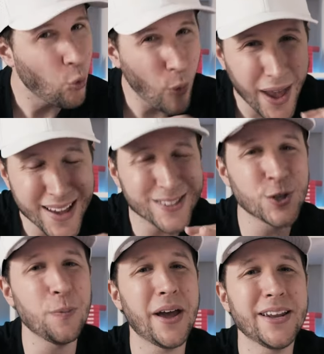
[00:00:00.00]
Way
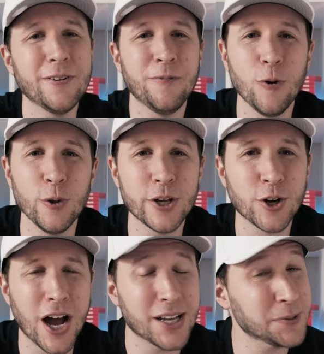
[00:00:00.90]
too many to fully
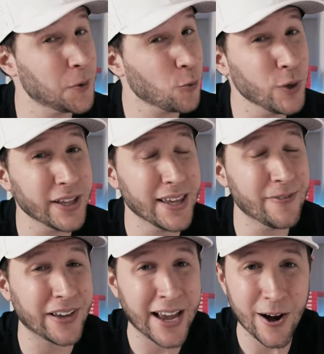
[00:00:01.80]
grasp or really
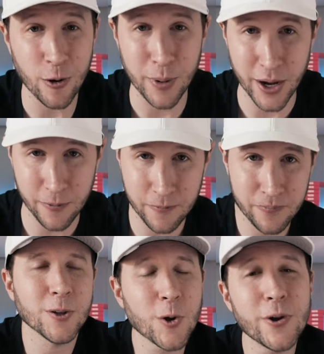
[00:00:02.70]
even care about.
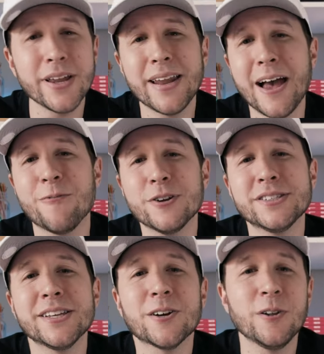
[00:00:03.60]
Learning every
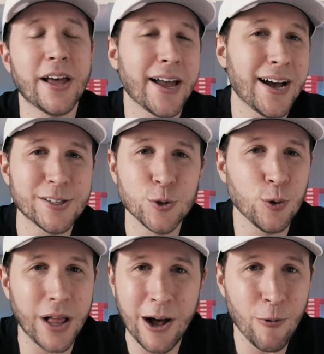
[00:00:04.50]
single AI
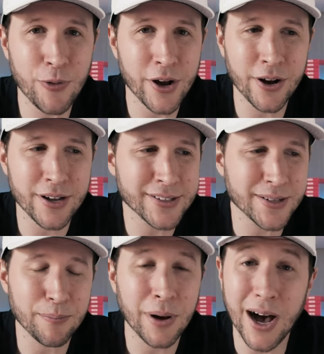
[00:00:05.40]
tool out there is
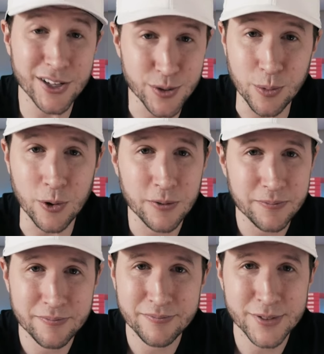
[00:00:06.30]
impossible.
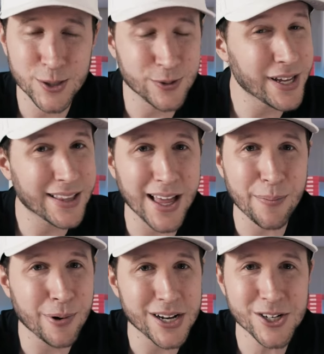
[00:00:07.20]
So take
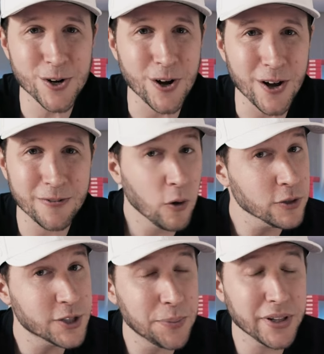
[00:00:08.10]
that pressure off.
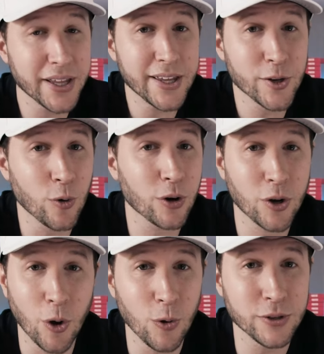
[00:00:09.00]
Ultimately, your
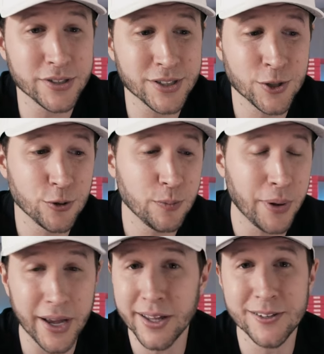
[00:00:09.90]
goal is to
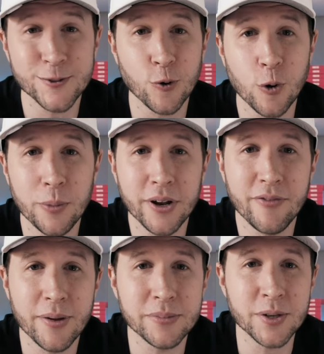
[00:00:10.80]
pick an assortment
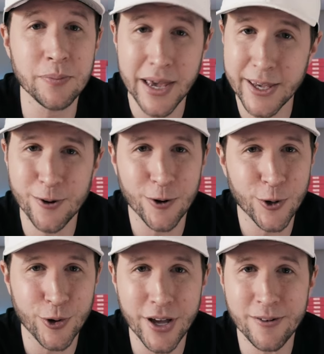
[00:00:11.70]
of them to make your
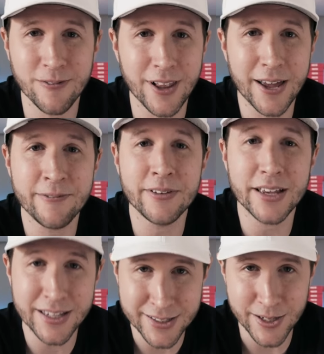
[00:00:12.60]
creative life
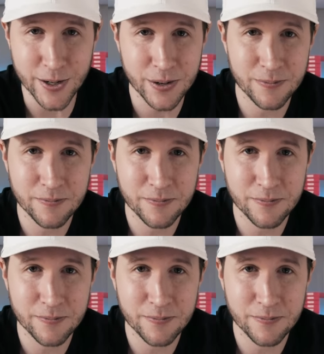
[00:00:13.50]
easier.